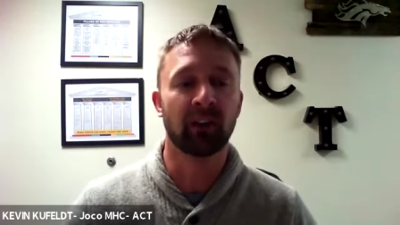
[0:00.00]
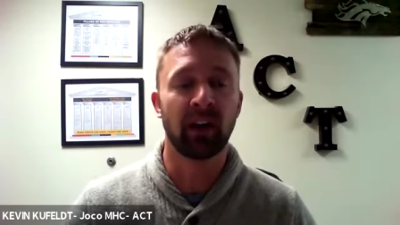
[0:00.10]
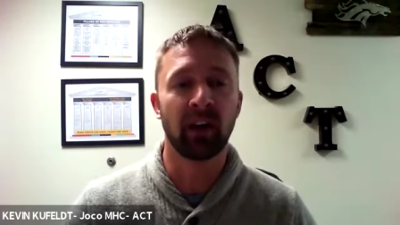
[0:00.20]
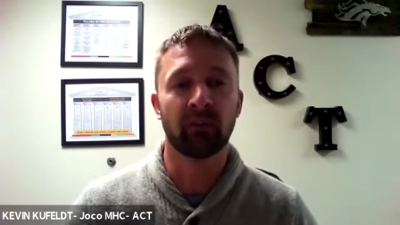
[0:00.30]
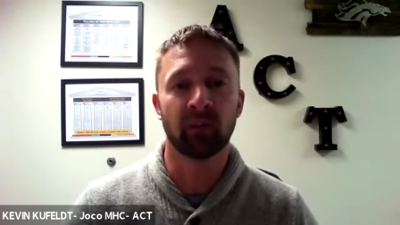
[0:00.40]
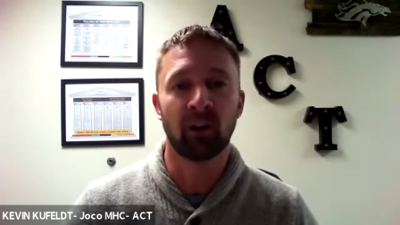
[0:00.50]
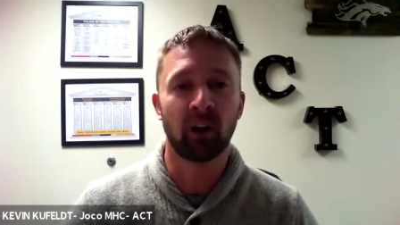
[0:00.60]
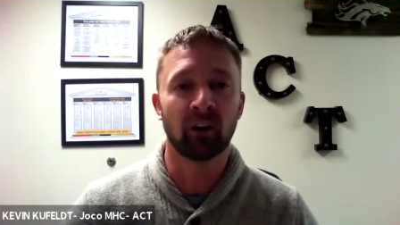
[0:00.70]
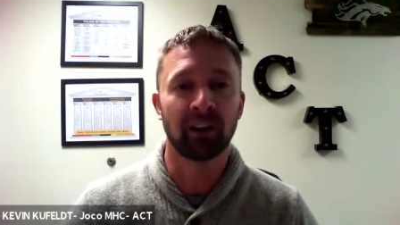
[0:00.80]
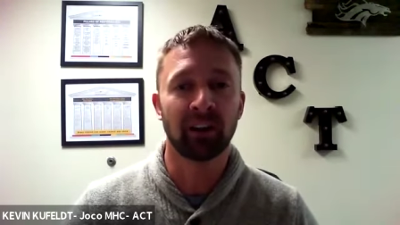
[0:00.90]
care for
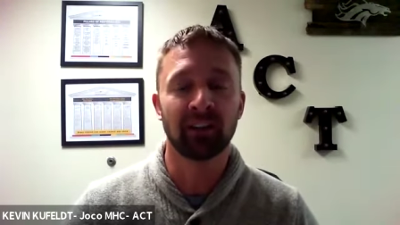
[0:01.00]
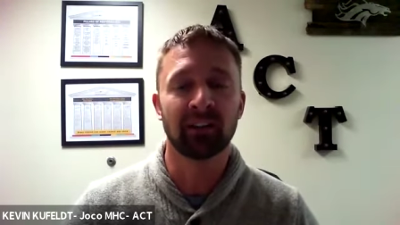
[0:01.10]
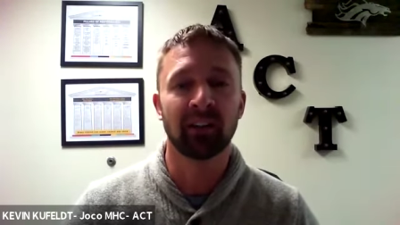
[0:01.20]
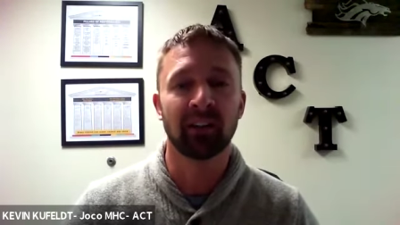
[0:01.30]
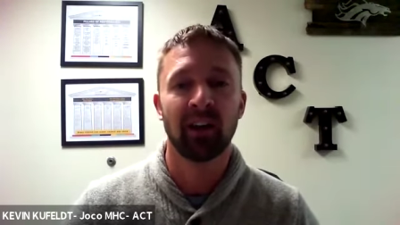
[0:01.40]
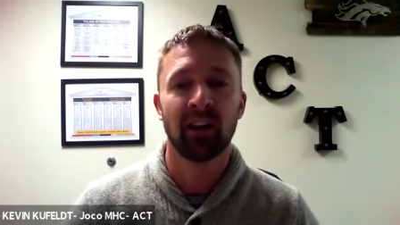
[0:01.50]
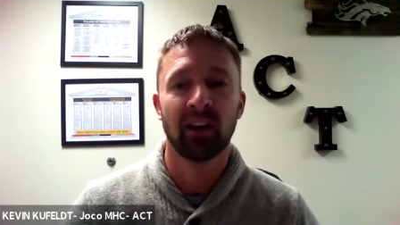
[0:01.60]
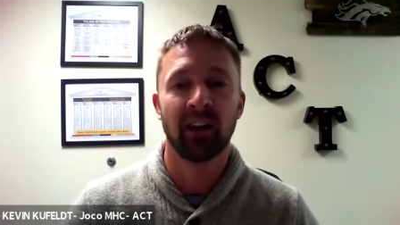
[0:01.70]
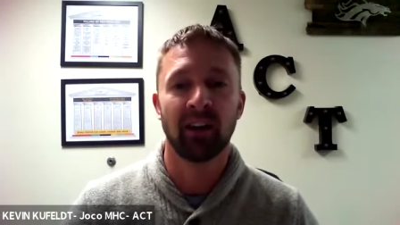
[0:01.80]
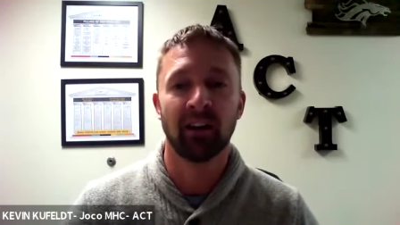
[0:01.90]
all kids
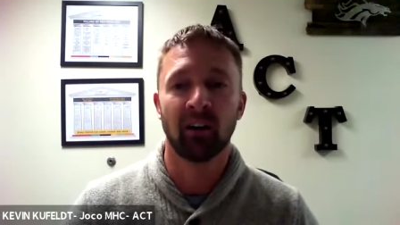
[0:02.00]
and